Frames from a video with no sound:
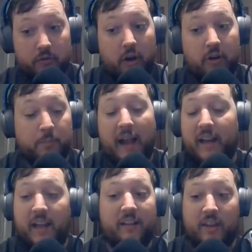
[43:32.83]
there's
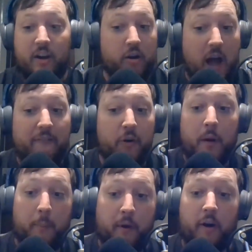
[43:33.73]
black kids that are not
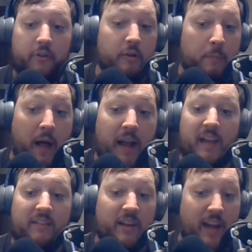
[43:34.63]
football players. There's black
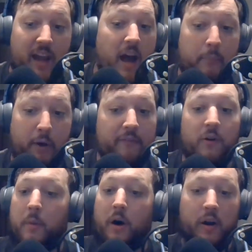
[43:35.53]
kids that cannot play
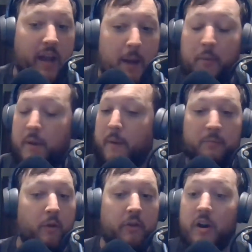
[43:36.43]
football, cannot play
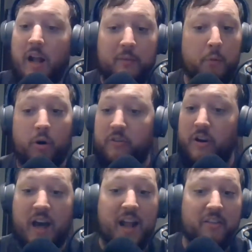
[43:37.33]
baseball. They're not sports.
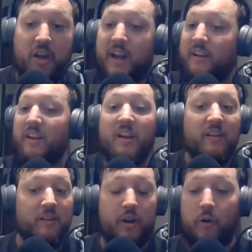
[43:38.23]
They're not athletic.
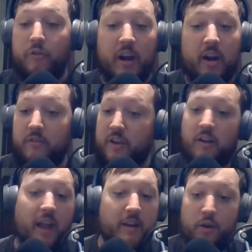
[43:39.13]

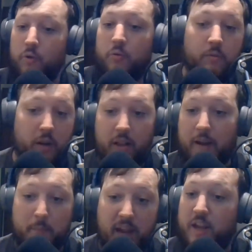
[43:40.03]
They're like you. They're
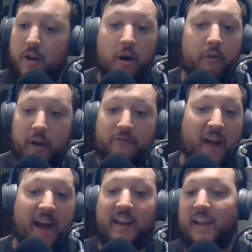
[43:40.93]
like me. They're fat